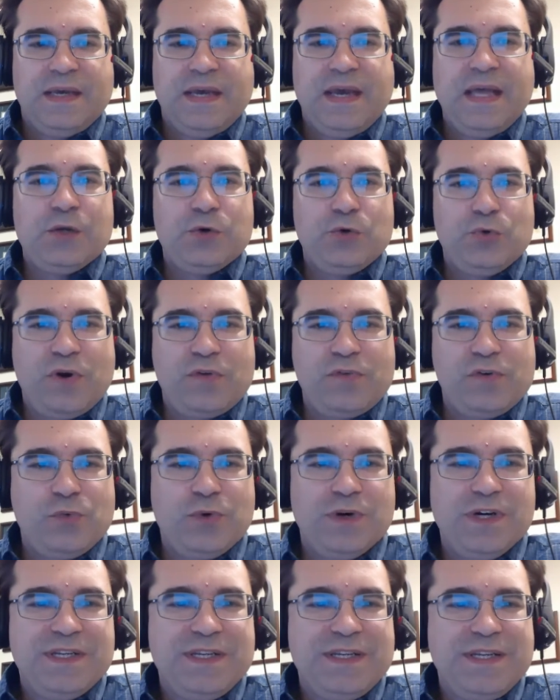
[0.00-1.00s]
Hello,
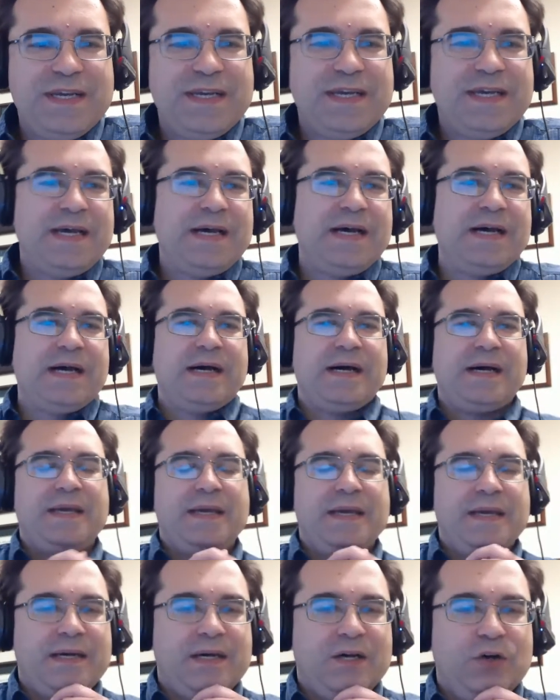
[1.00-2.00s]
everyone.
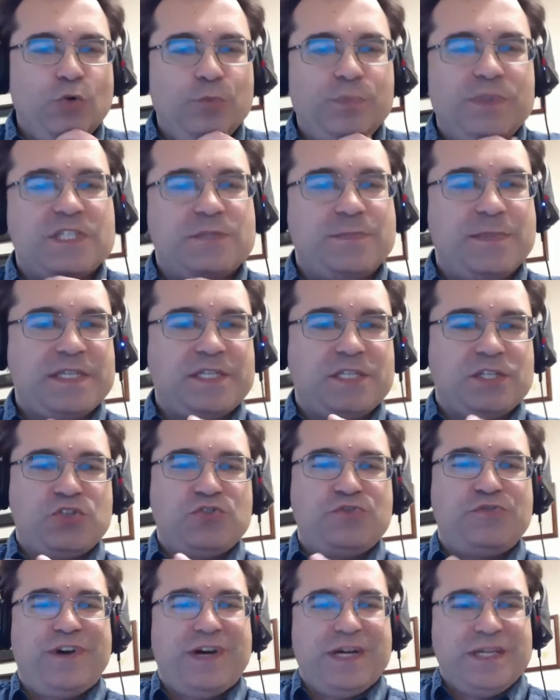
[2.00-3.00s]
I hope this message
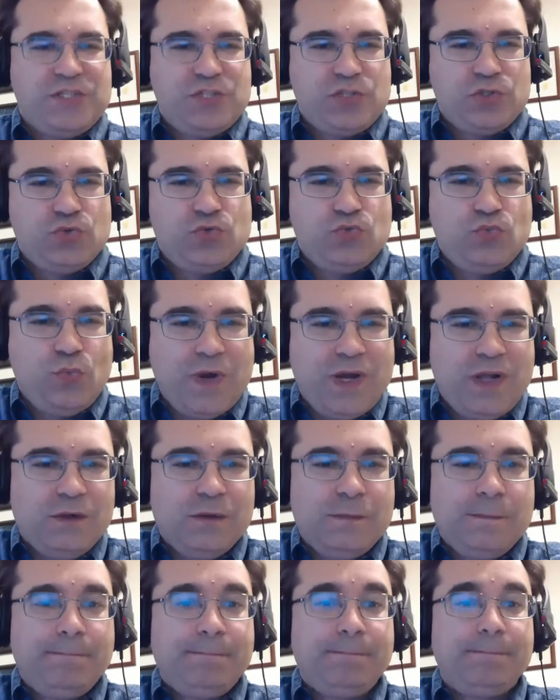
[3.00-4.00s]
finds you well.
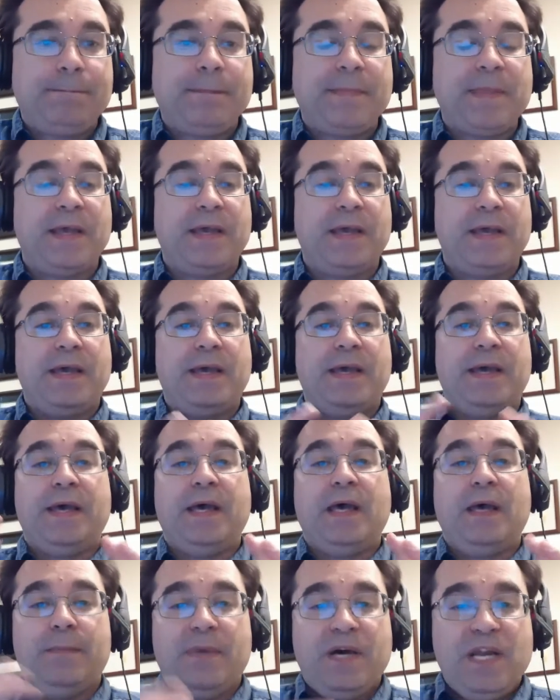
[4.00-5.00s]

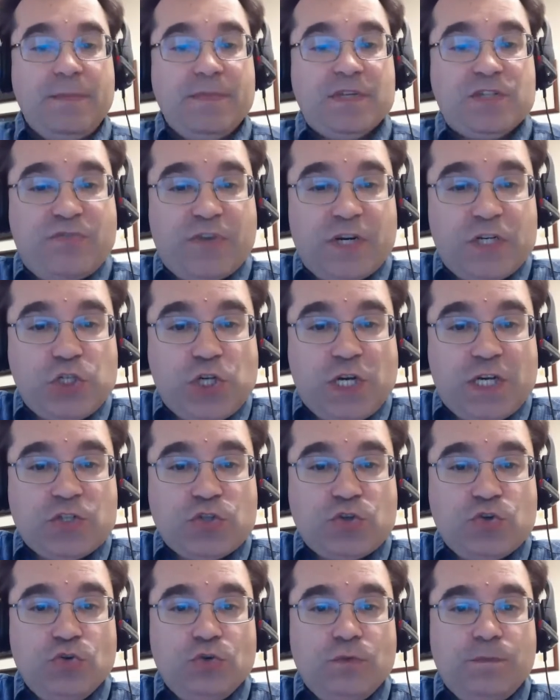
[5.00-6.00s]
My name is
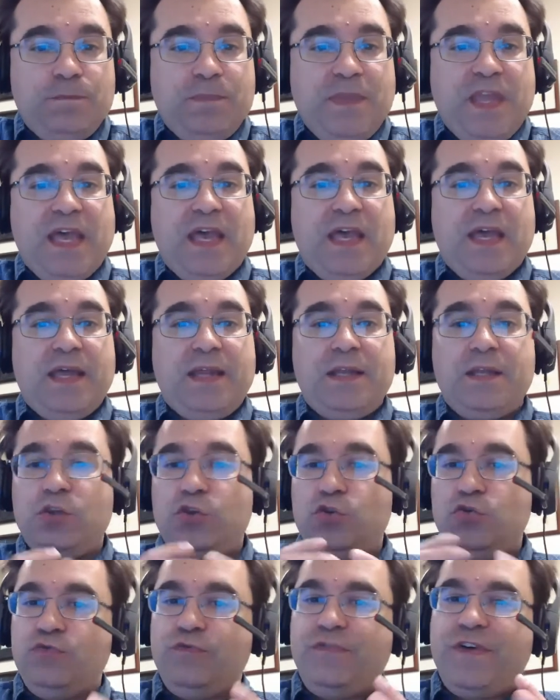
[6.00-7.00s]
Francesco, and
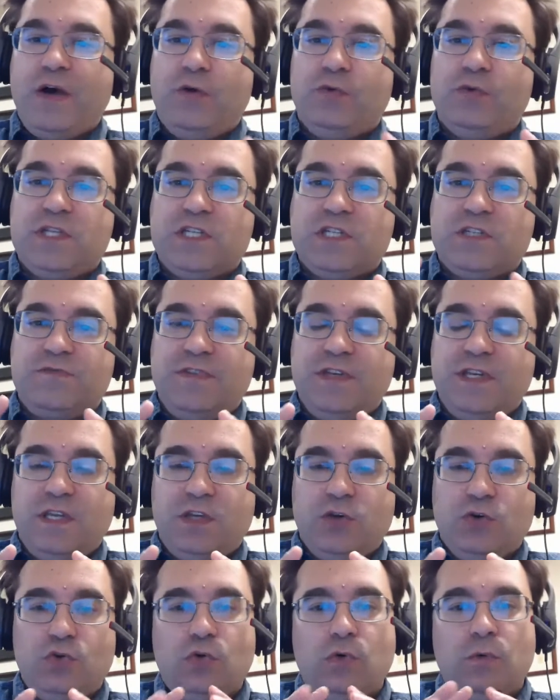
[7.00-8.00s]
you found this
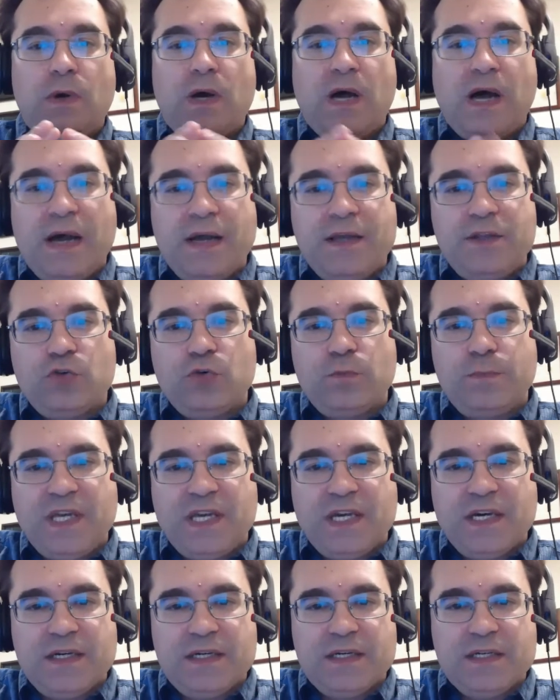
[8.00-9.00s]
video either
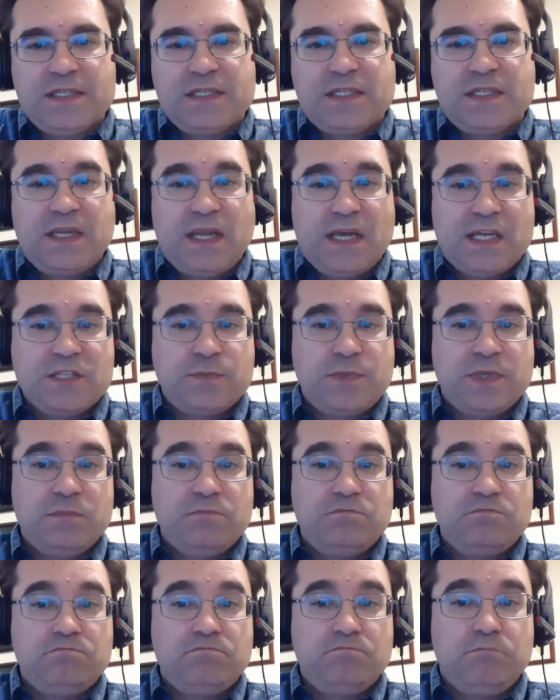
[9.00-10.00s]
because it has
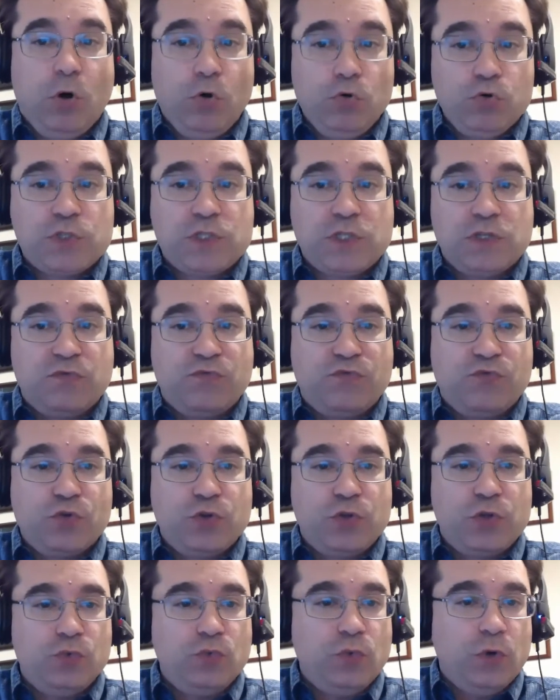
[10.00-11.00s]
been posted for
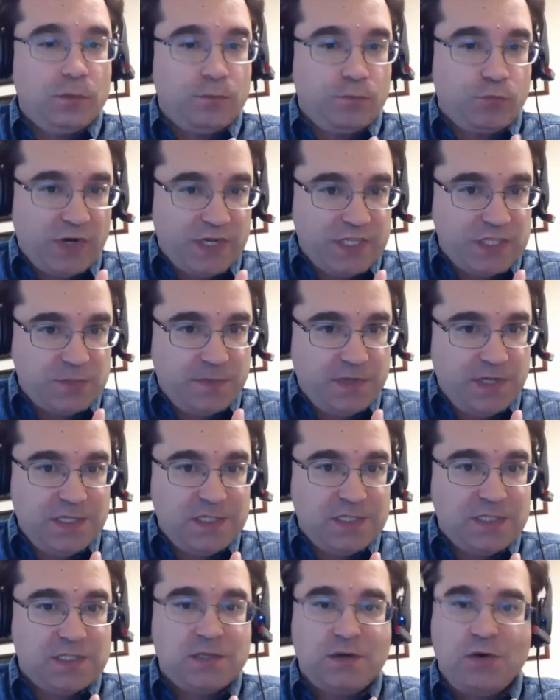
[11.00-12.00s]
you on
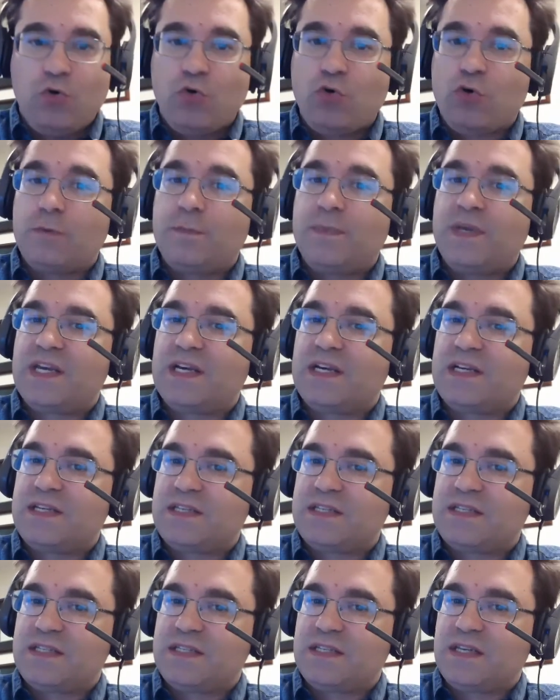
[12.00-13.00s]
Brightspace, or
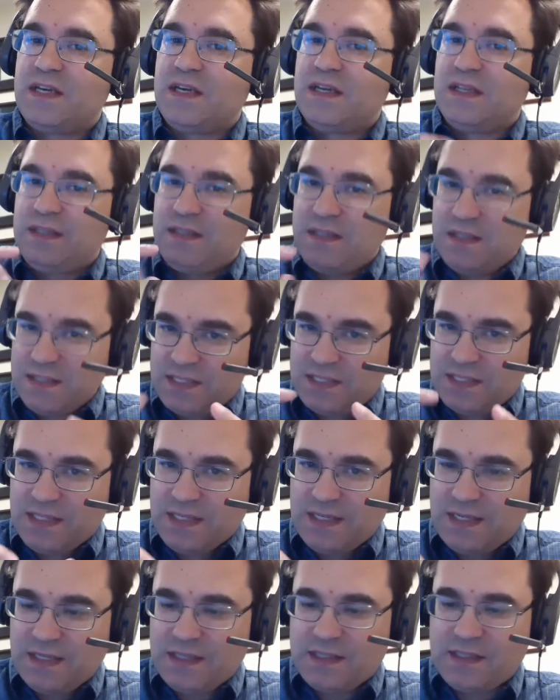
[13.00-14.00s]
because this
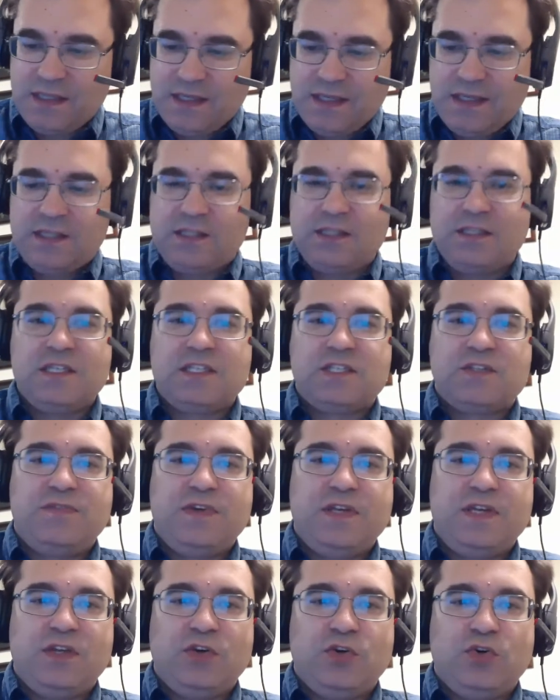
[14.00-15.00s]
link, the link to this
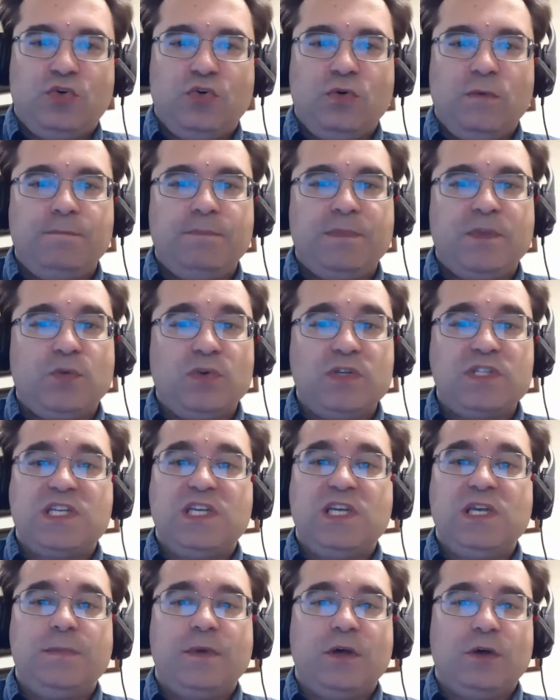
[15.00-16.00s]
video, was
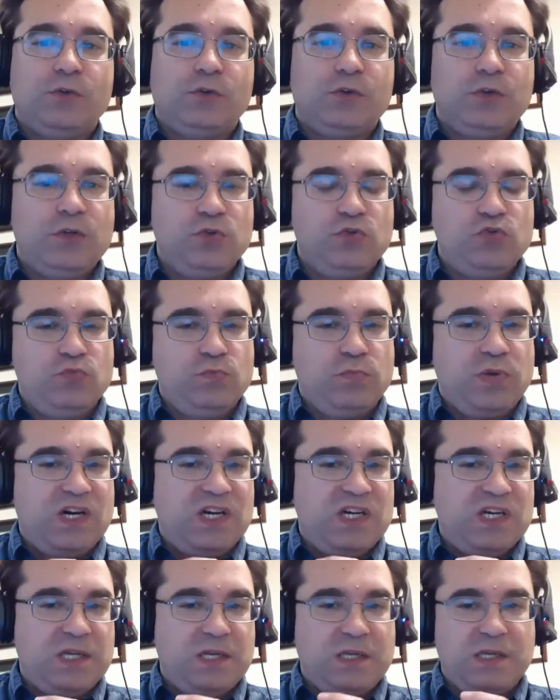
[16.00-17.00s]
emailed to you
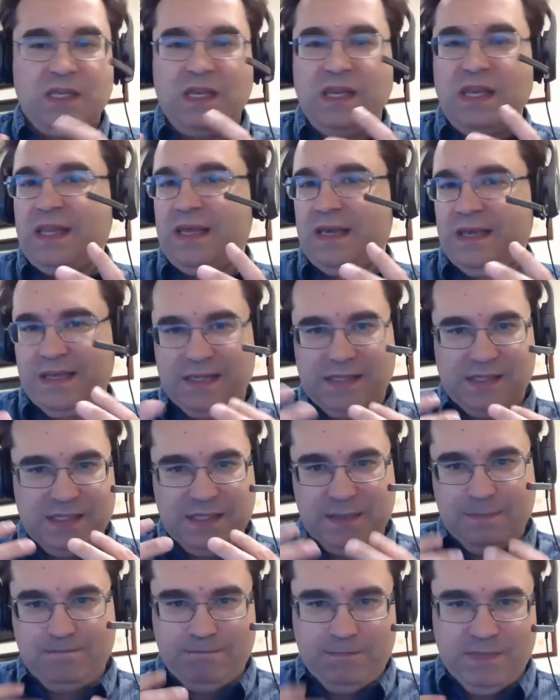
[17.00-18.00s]
by
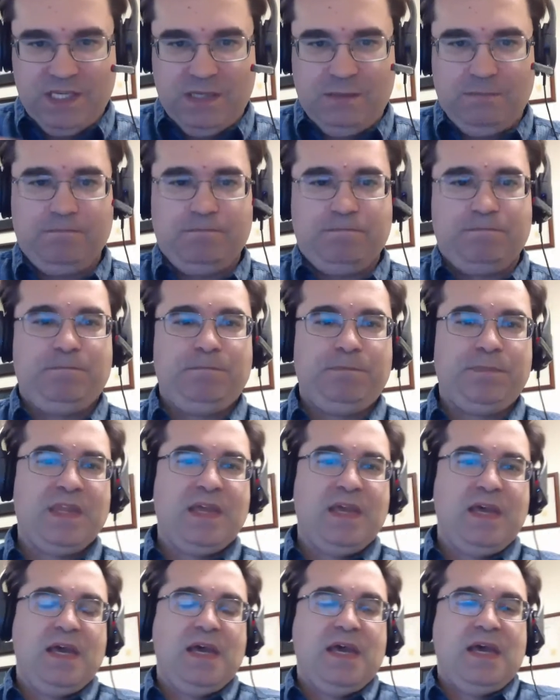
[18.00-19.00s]
likely me.
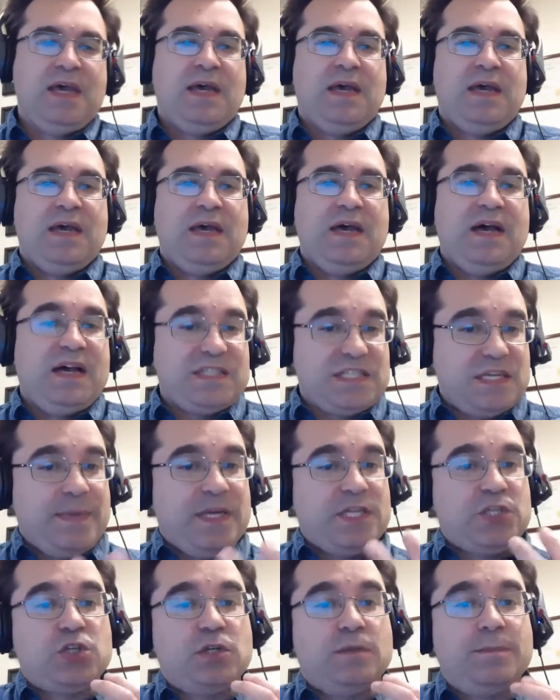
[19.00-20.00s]
As I
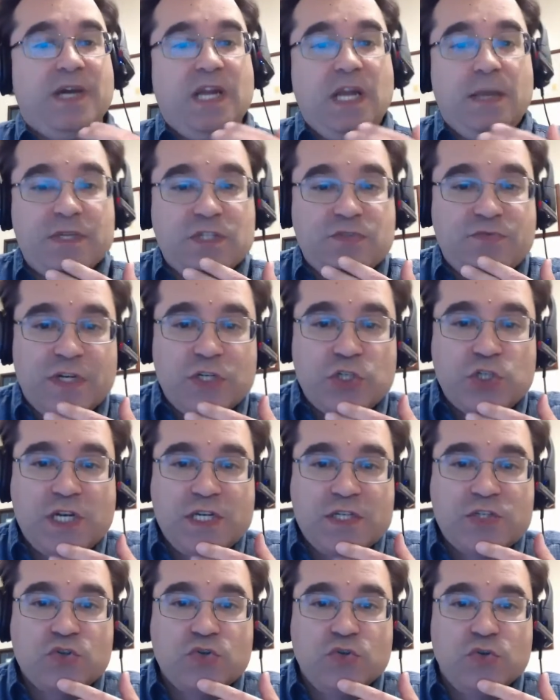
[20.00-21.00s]
mentioned, my name is
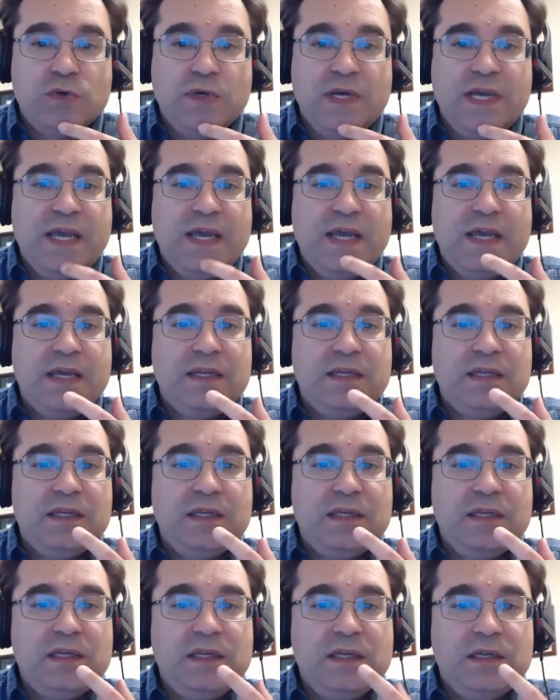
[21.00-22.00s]
Francesco,
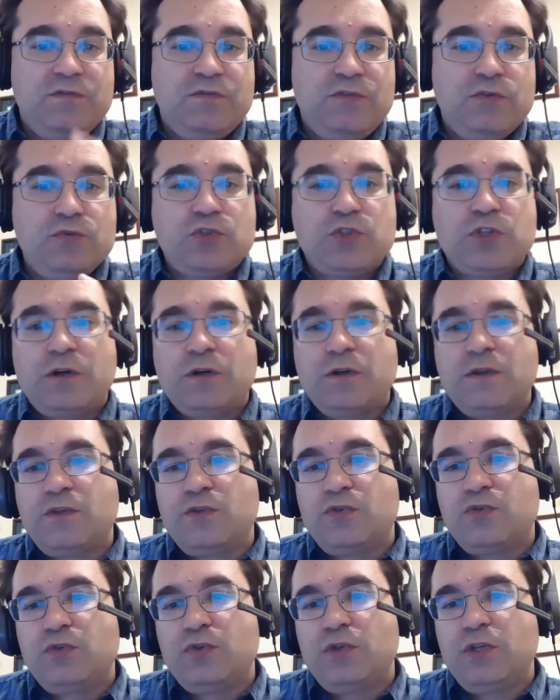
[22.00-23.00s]
and if you start
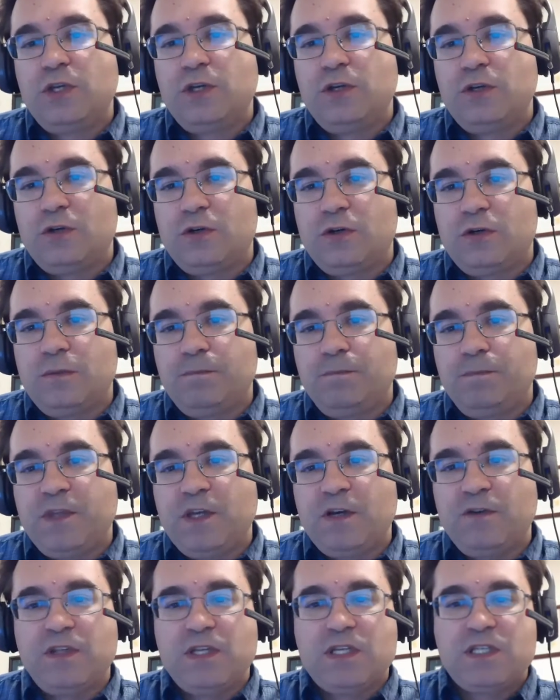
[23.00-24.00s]
third year
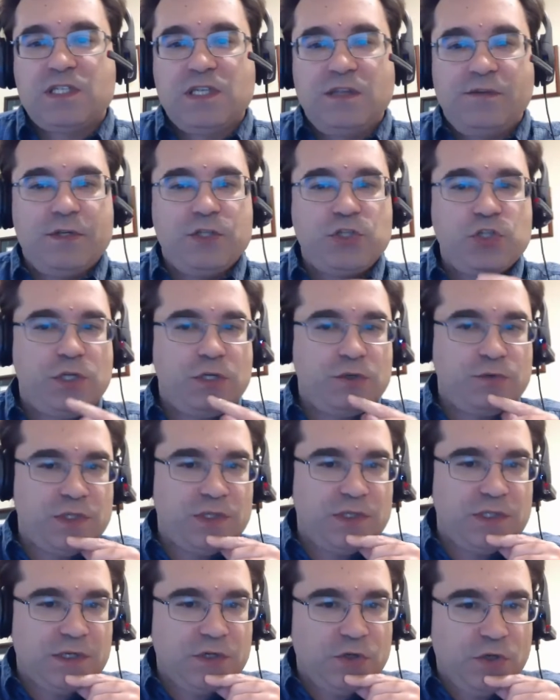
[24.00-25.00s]
of the Civil
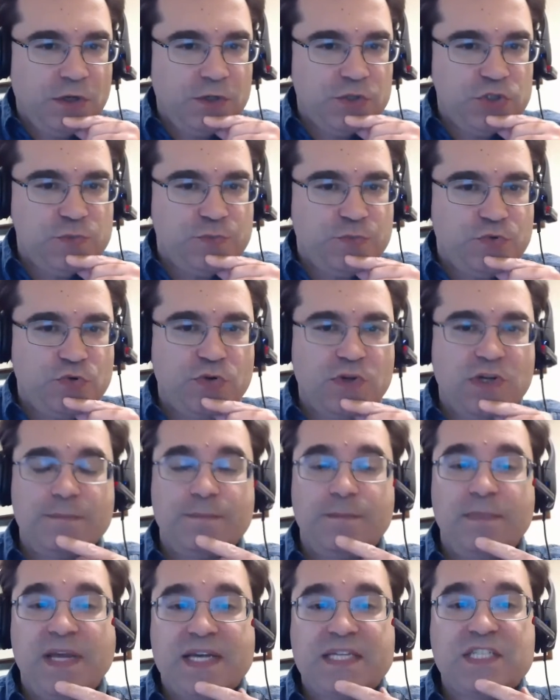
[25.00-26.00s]
Engineering Technology
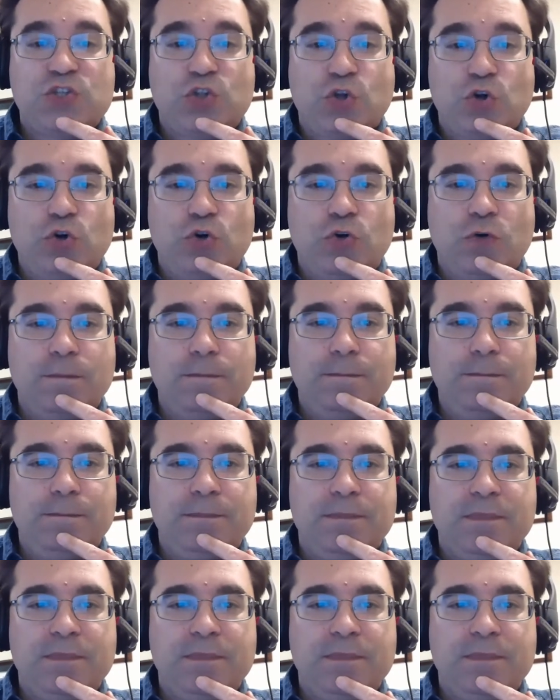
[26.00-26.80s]
program next term,